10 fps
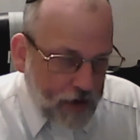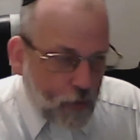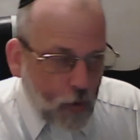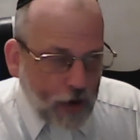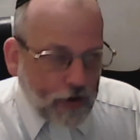
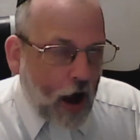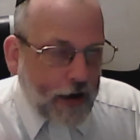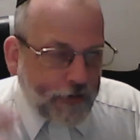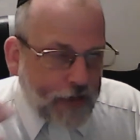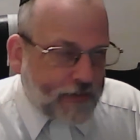one God
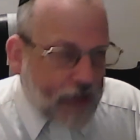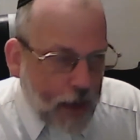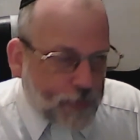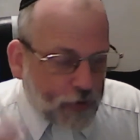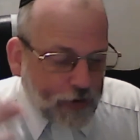and that is
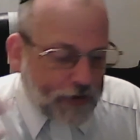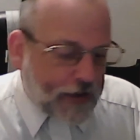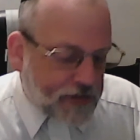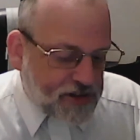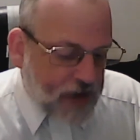absolutely
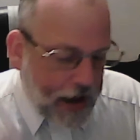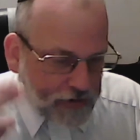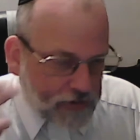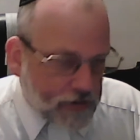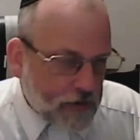doesn't
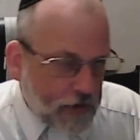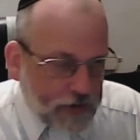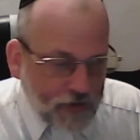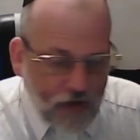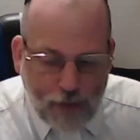change.
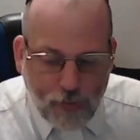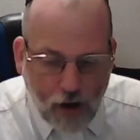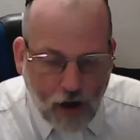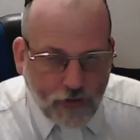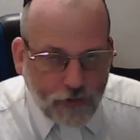Divine
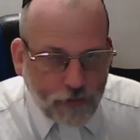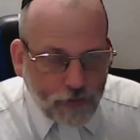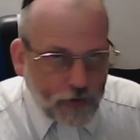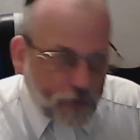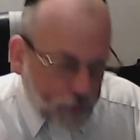providence.
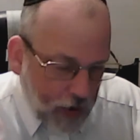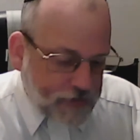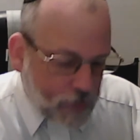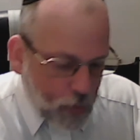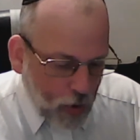Runs
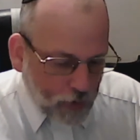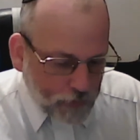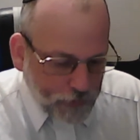the world.